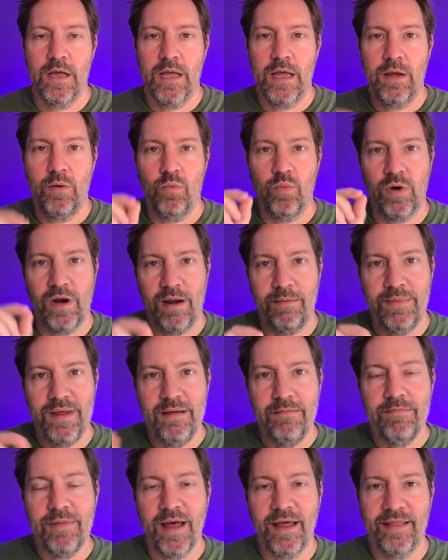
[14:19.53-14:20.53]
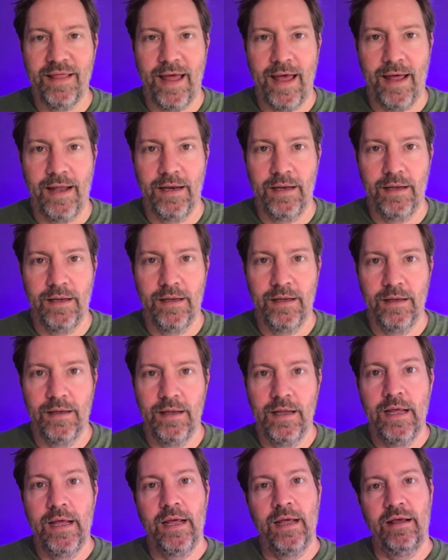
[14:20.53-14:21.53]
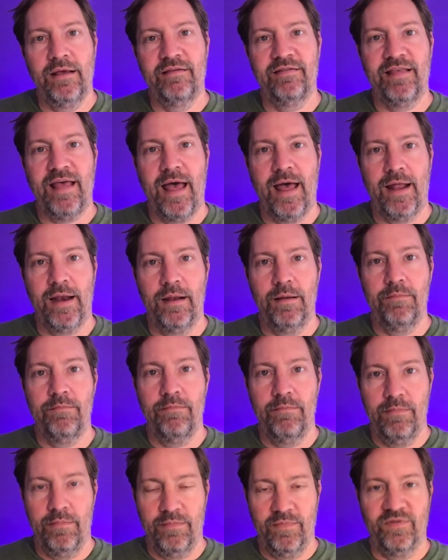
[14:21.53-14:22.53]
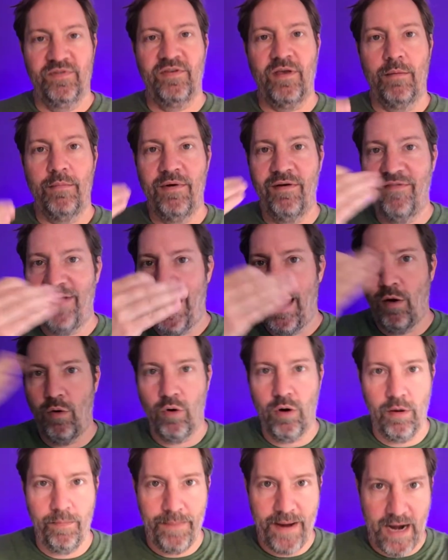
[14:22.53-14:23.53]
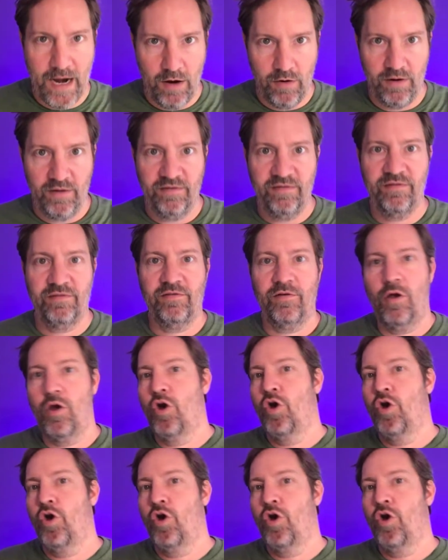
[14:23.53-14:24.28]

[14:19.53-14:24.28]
And what I mean by that is that some of our parents,